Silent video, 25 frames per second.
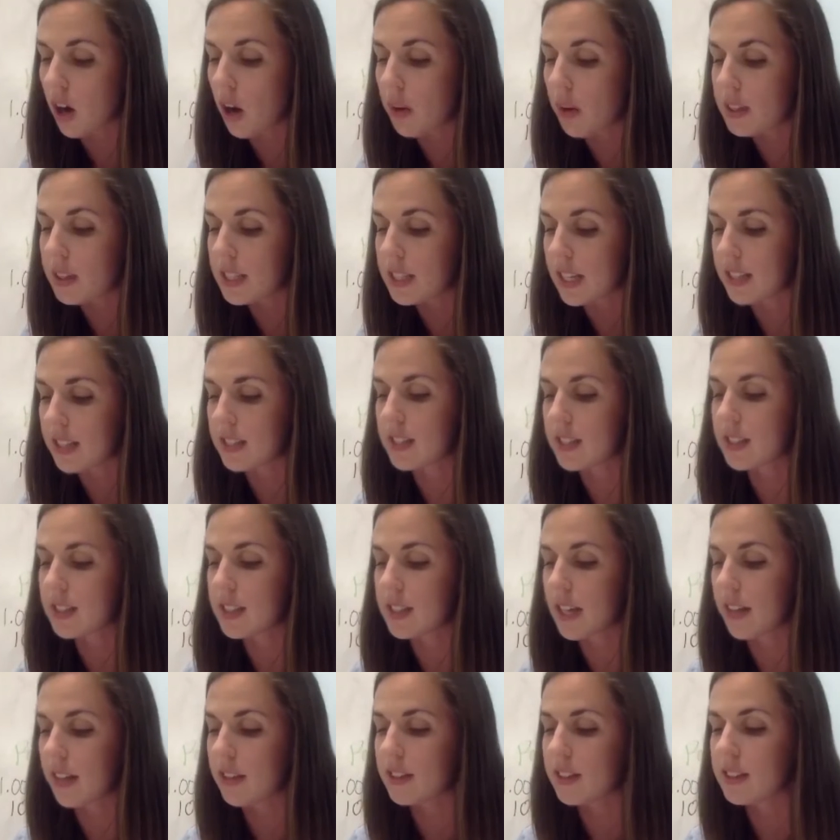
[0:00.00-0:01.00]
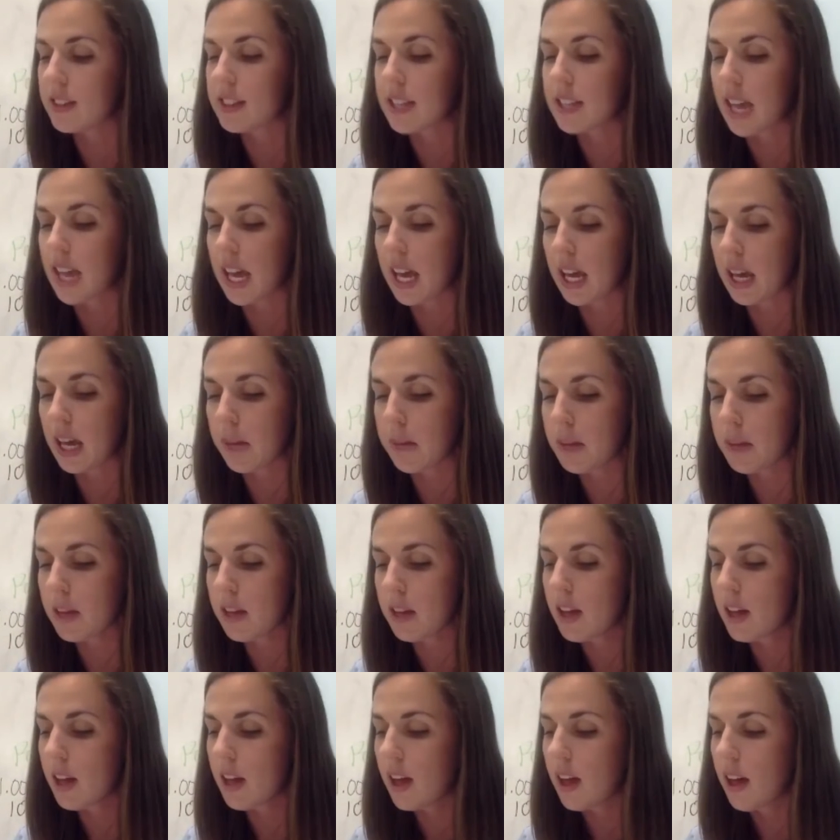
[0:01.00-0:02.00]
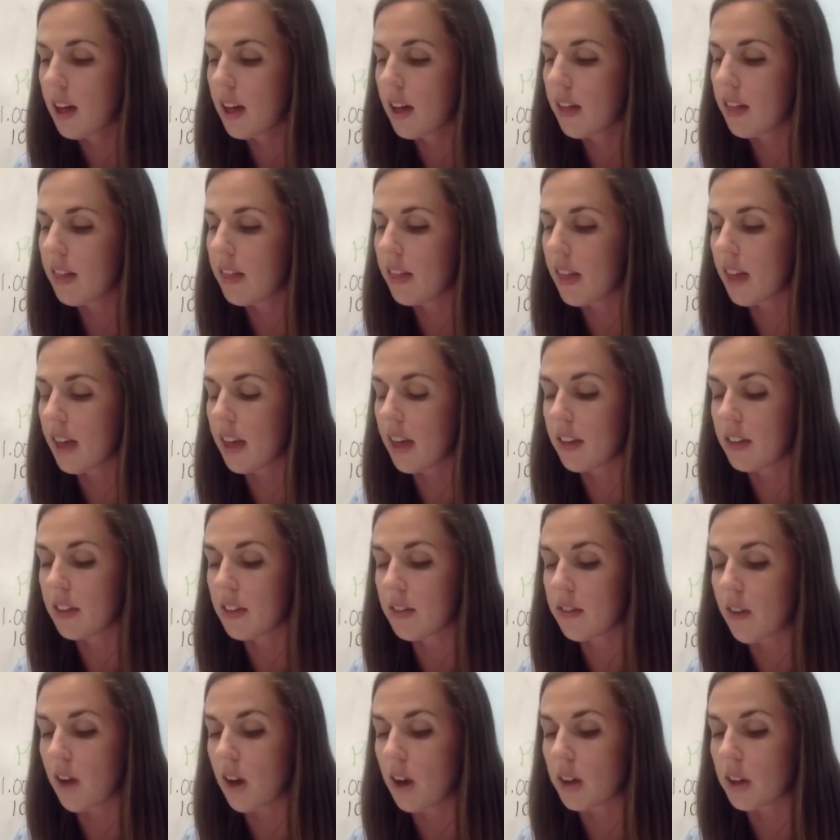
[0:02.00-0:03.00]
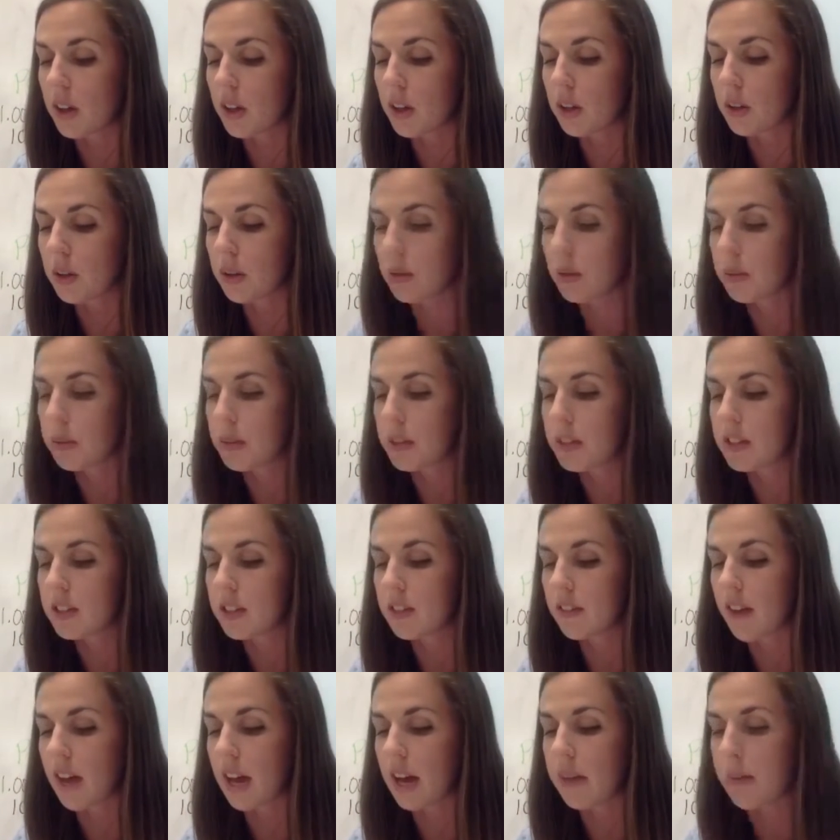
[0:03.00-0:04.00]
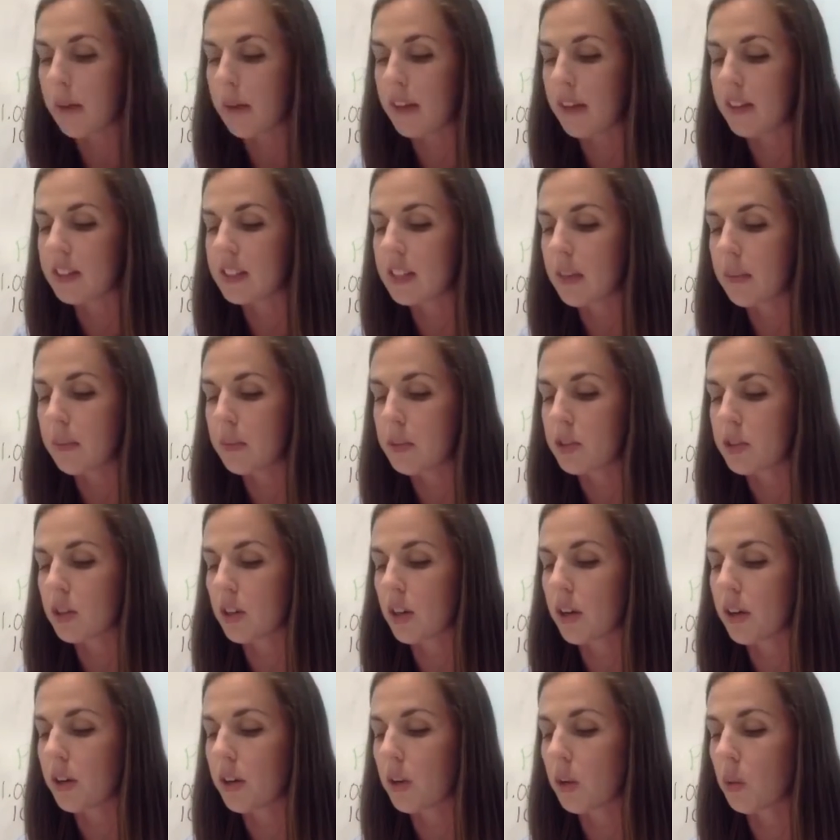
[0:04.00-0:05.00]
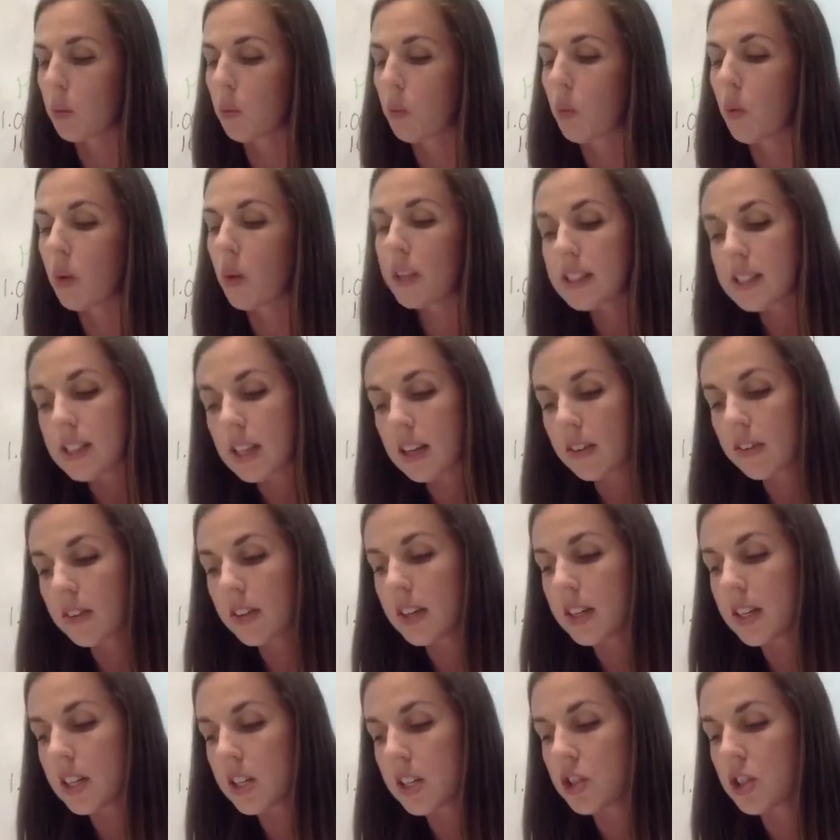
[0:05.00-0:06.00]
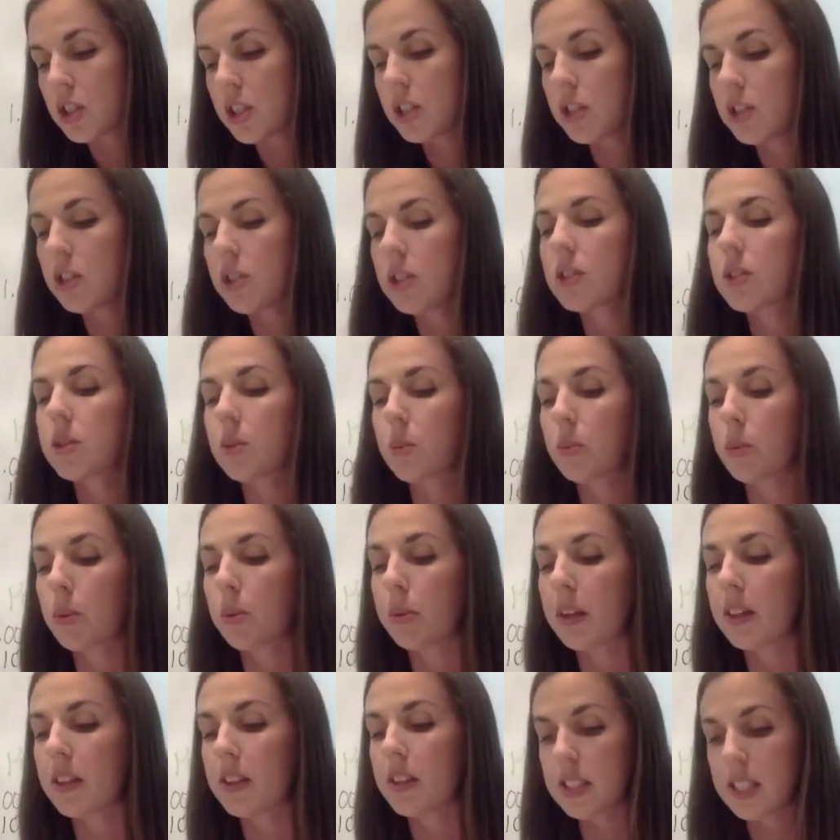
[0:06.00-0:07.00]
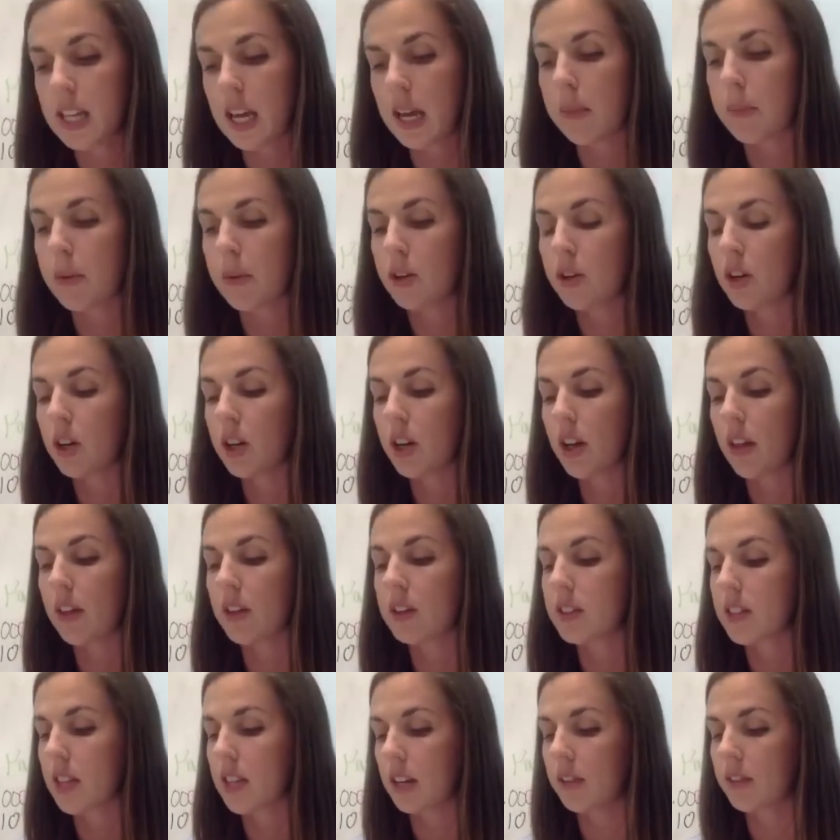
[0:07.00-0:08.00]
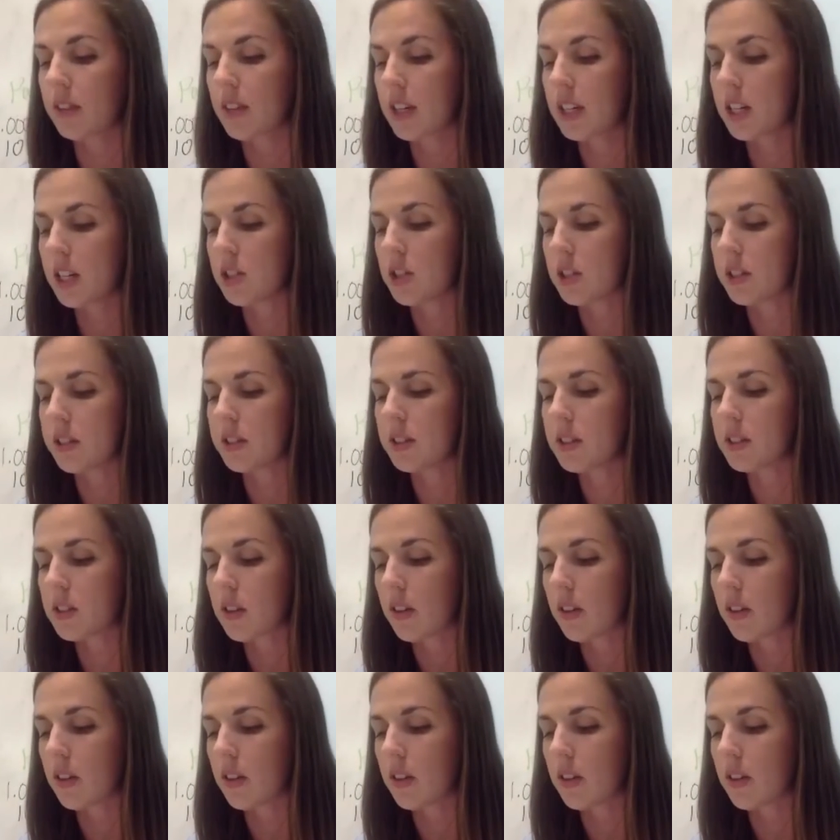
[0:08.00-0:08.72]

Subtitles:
always has to stay the same, then the volume divided by the temperature under one set of conditions will be the same under another set of conditions.